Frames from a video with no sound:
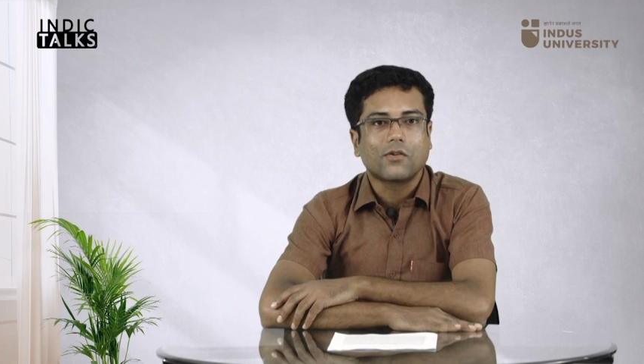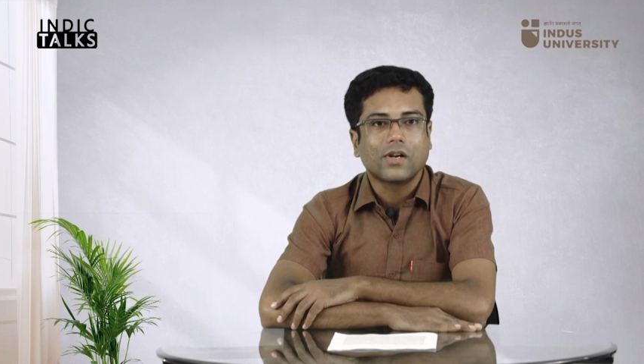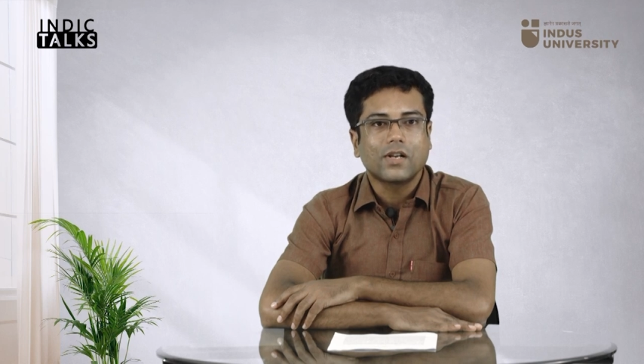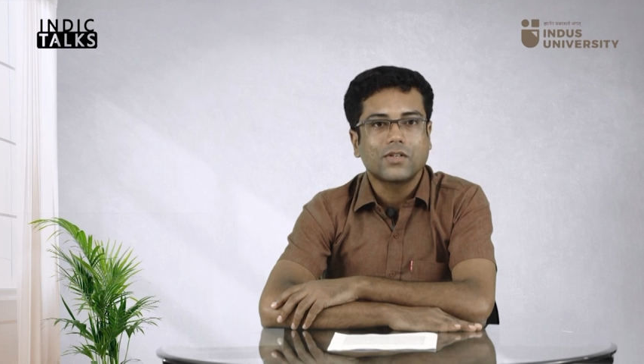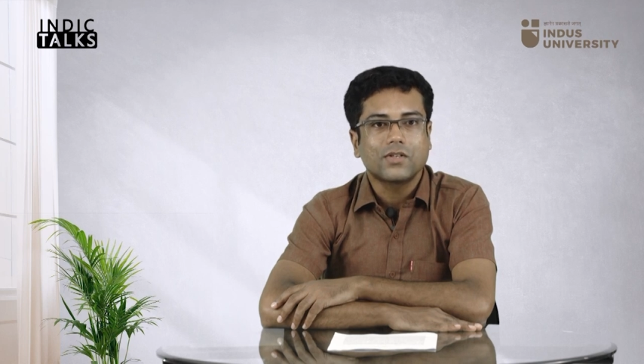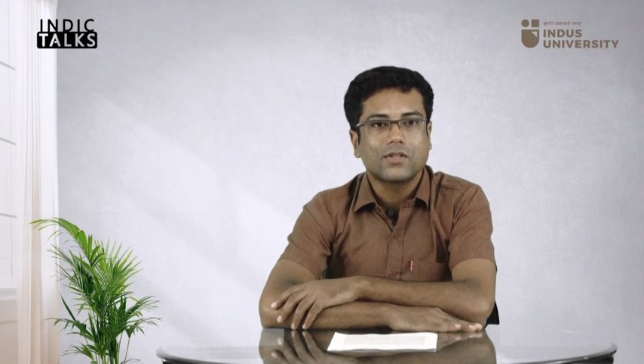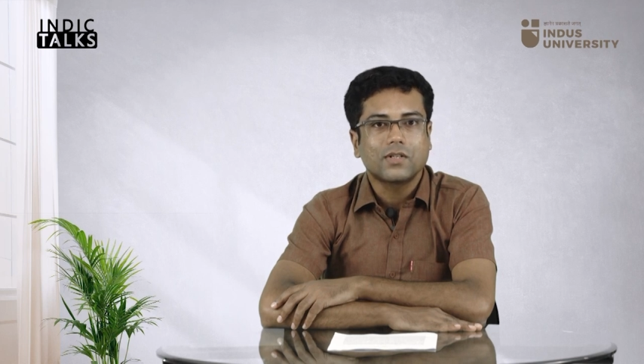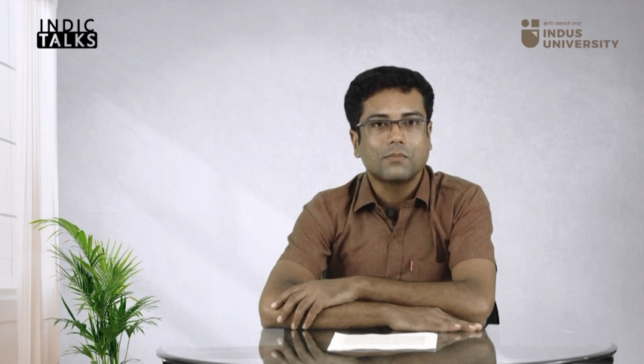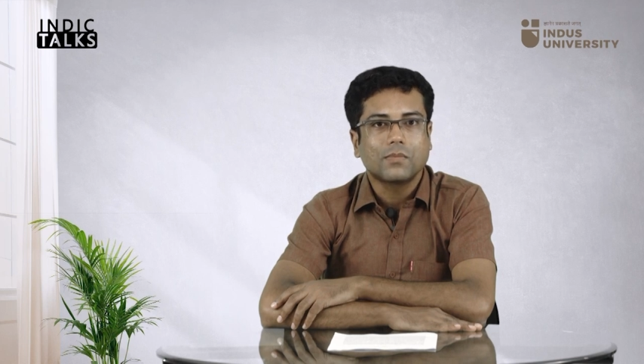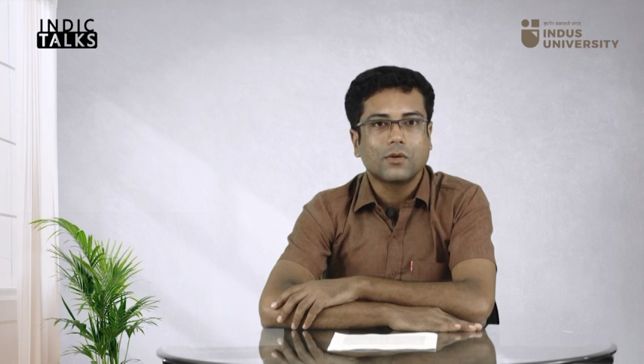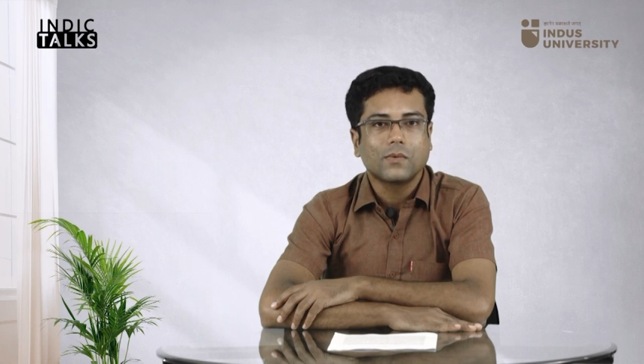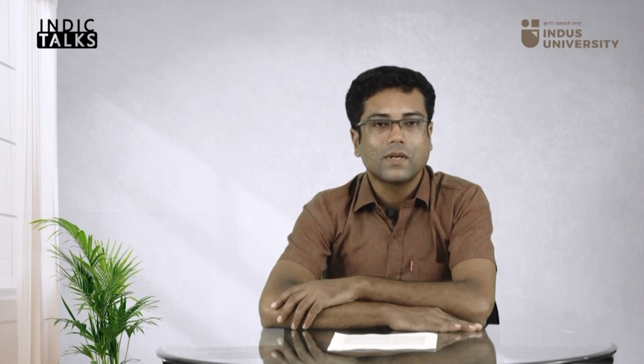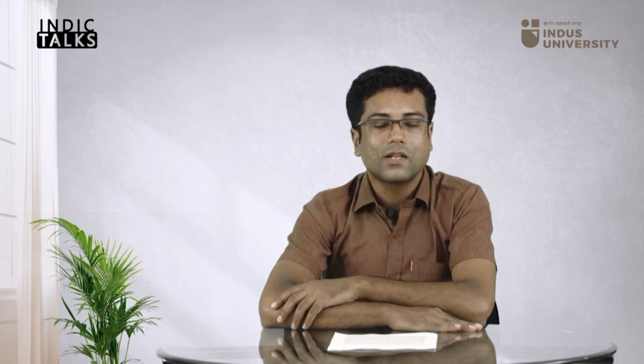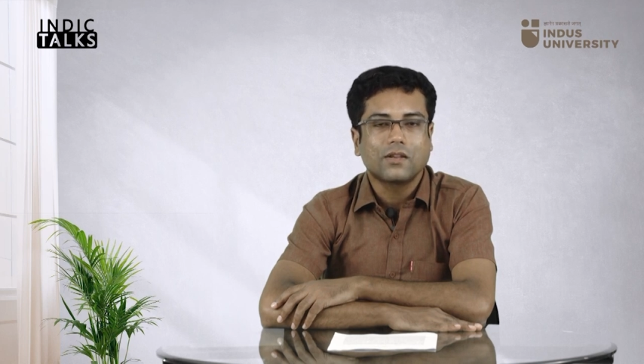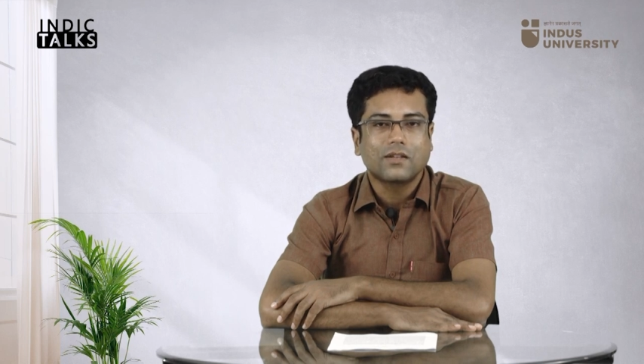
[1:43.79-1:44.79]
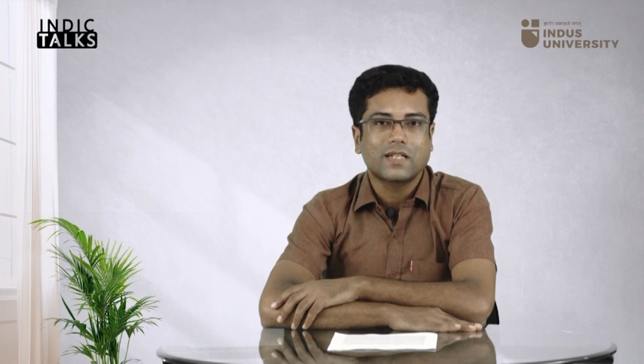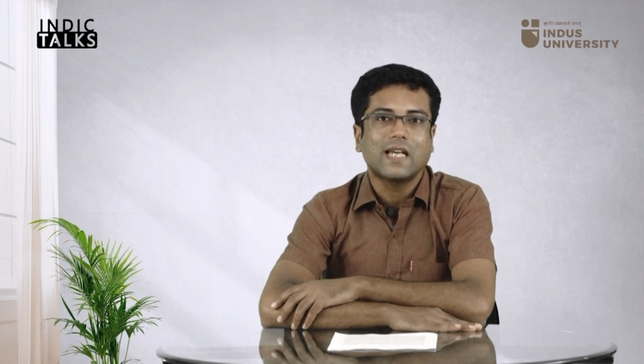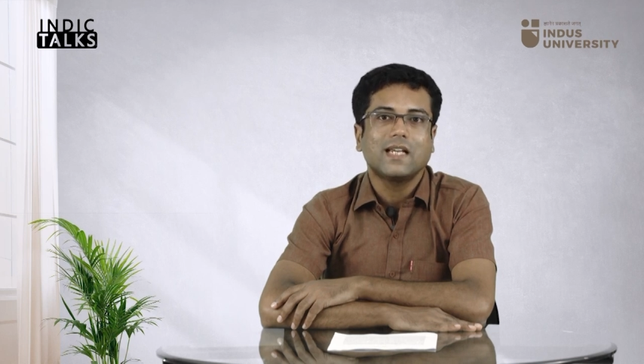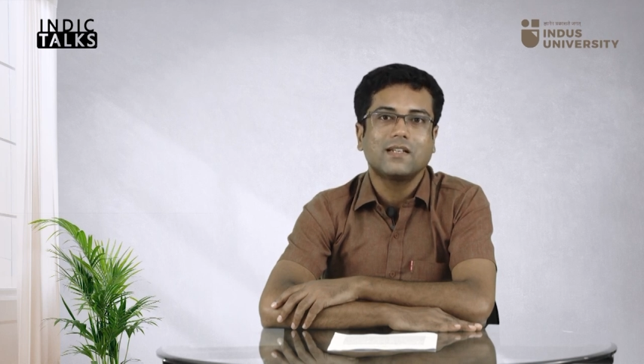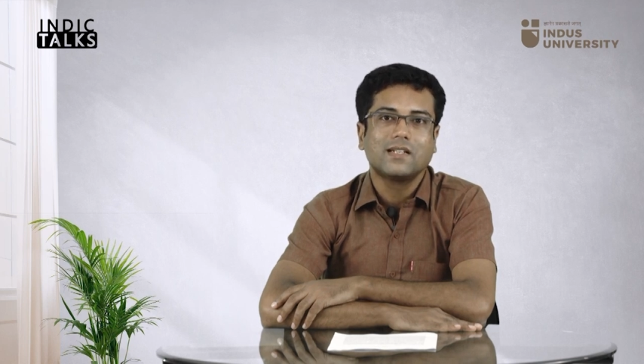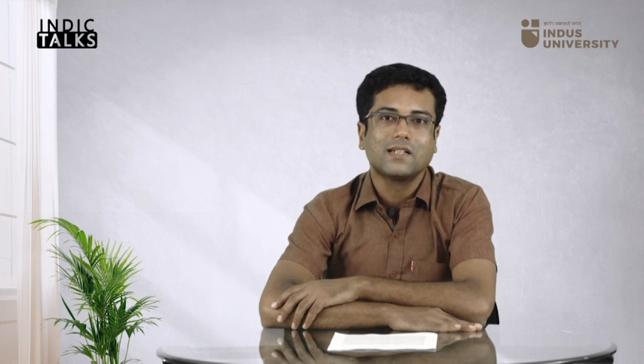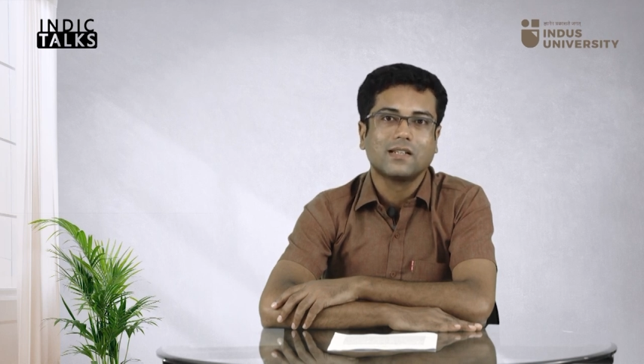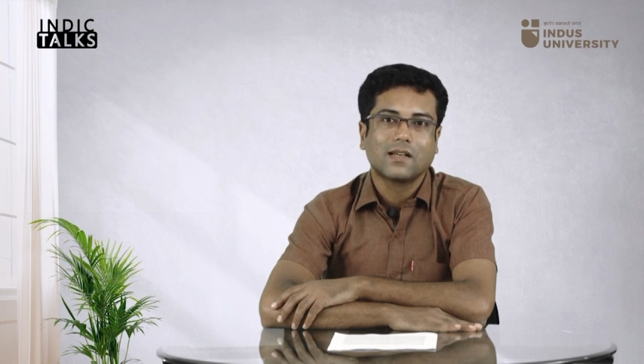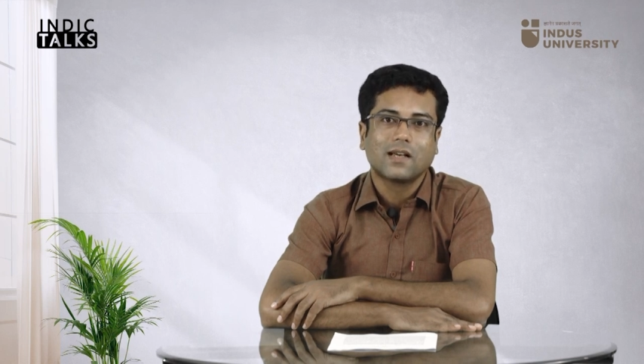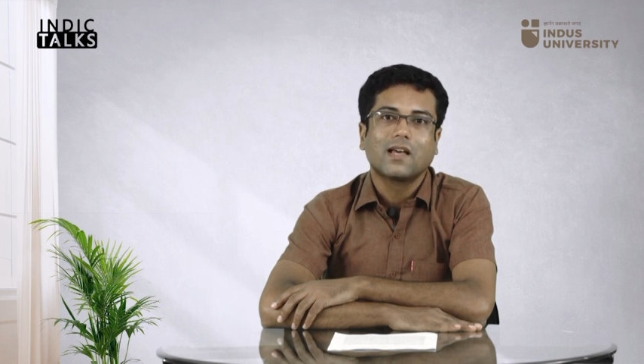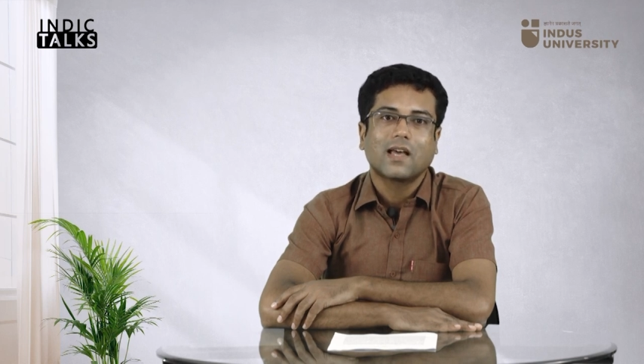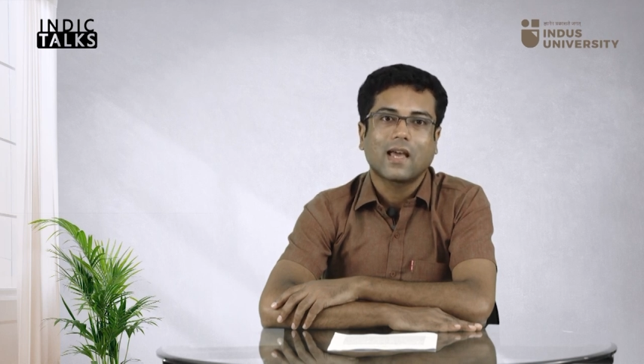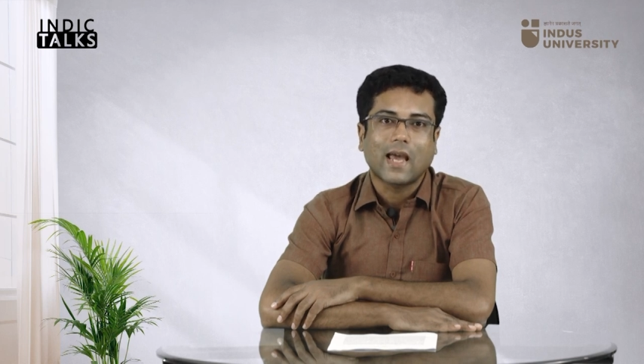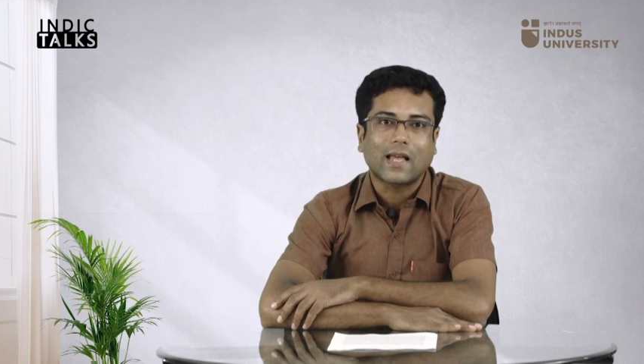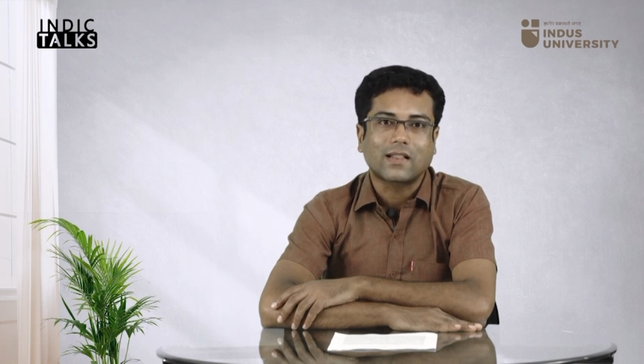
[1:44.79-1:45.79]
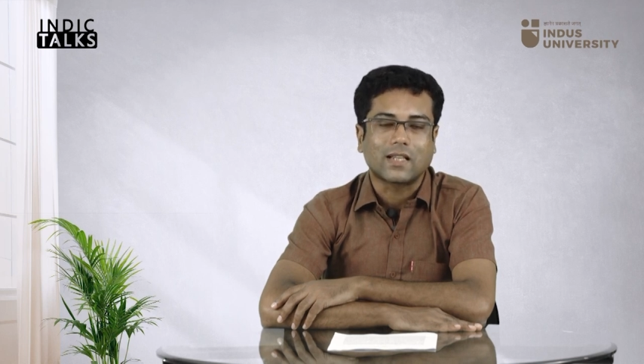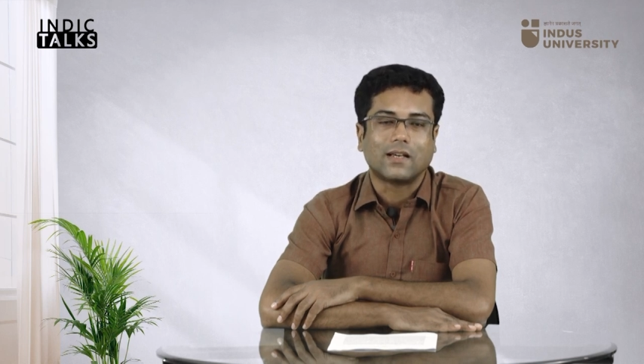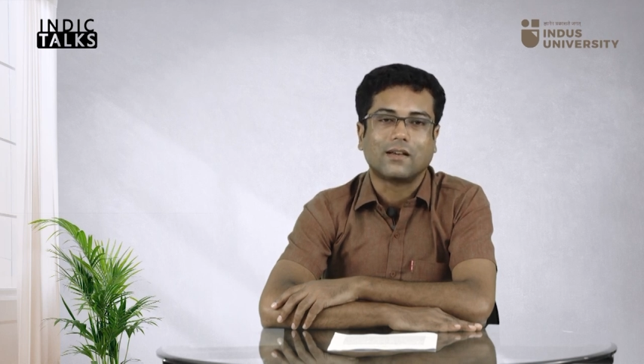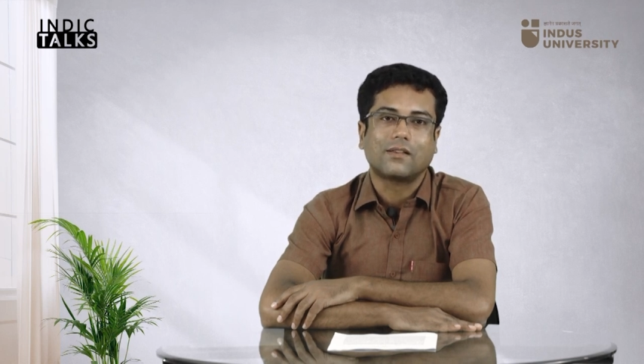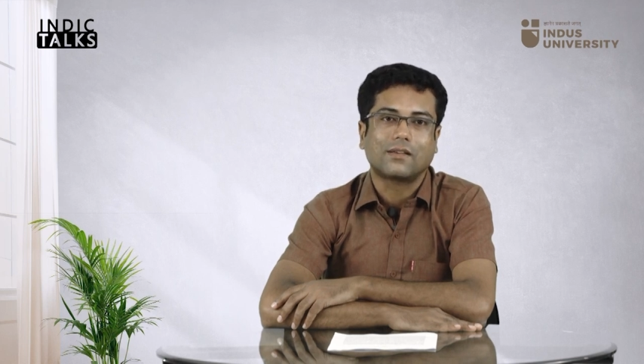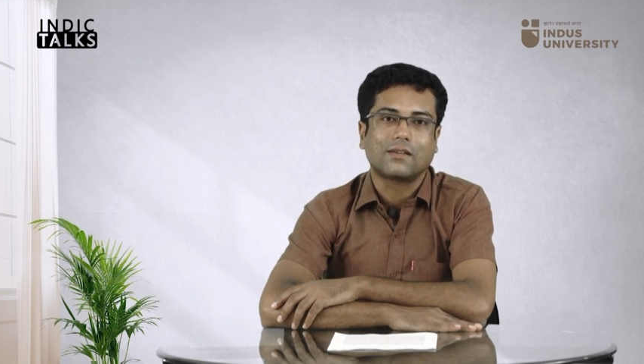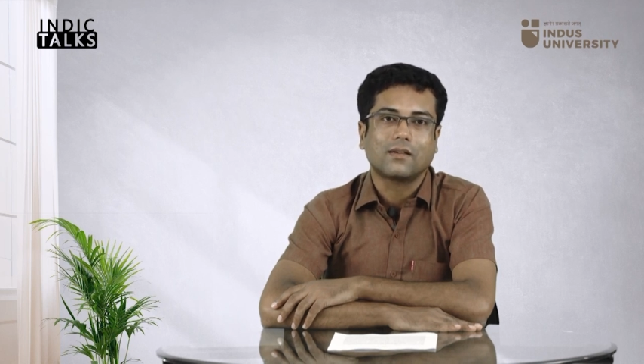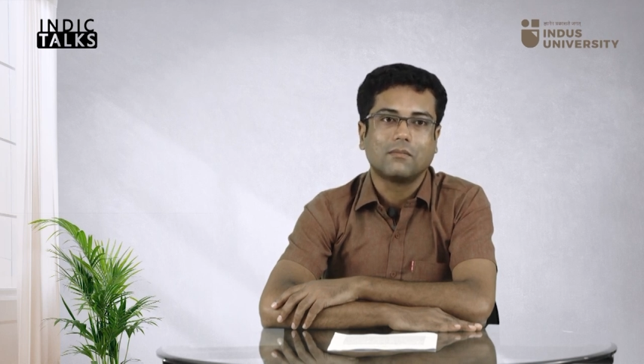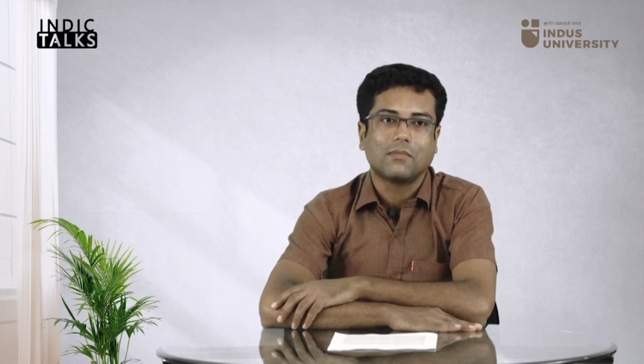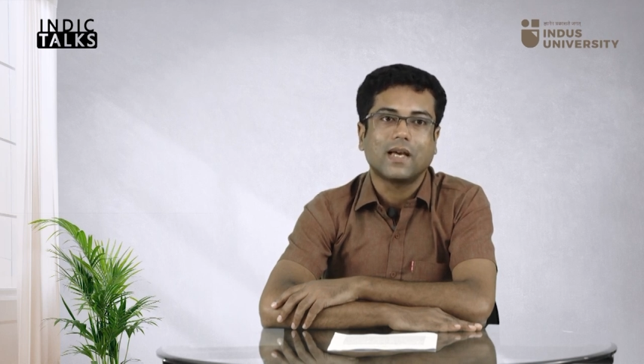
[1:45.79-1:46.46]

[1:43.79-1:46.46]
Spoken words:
relationship between state ethics.